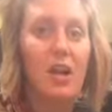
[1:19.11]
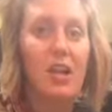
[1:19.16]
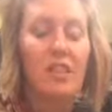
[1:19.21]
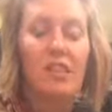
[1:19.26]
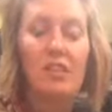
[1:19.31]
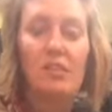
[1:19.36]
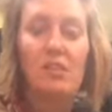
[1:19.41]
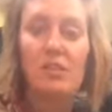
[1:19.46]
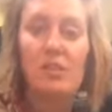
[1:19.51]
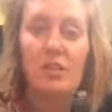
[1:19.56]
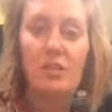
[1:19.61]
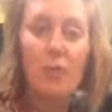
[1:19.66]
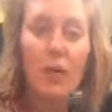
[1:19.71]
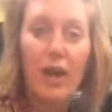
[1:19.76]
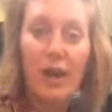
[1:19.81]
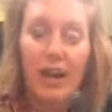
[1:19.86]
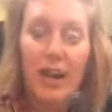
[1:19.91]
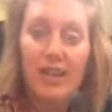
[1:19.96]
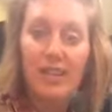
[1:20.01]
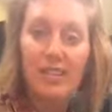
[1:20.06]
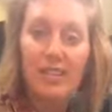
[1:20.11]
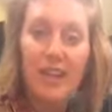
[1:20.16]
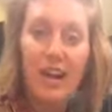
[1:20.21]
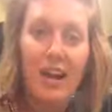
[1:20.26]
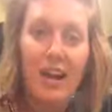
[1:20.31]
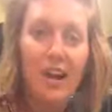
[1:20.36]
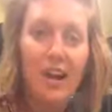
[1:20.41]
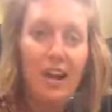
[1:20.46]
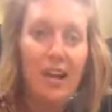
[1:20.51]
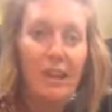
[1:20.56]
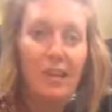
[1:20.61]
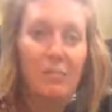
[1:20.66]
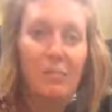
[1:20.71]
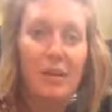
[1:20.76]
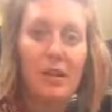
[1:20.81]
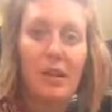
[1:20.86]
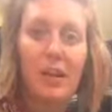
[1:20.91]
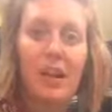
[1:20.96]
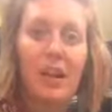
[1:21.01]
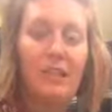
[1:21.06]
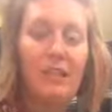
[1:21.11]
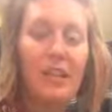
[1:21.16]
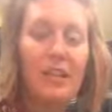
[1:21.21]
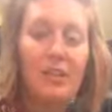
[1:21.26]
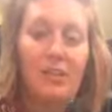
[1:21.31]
they just ran out of time, they